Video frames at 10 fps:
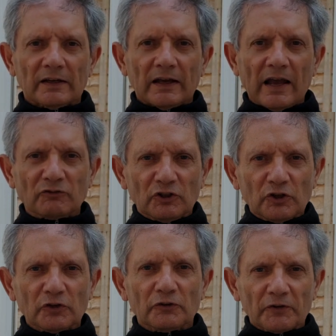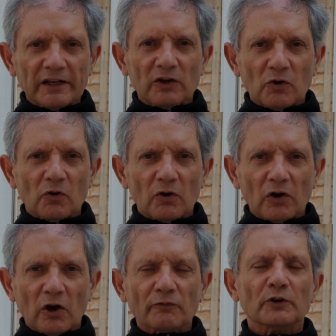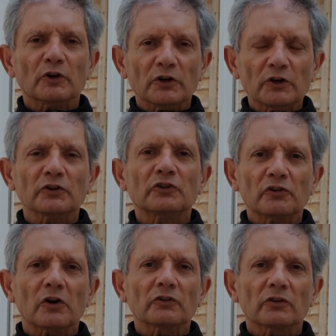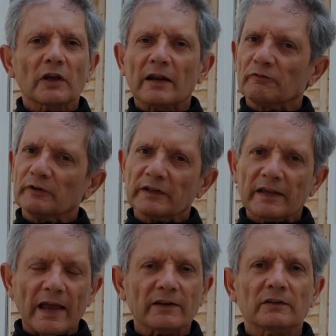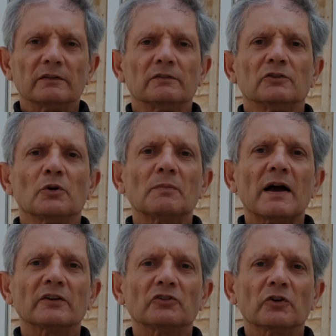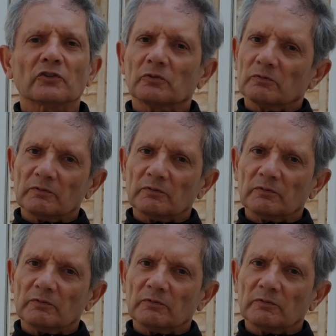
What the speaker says: have good recall of your good shots and forget your bad shots.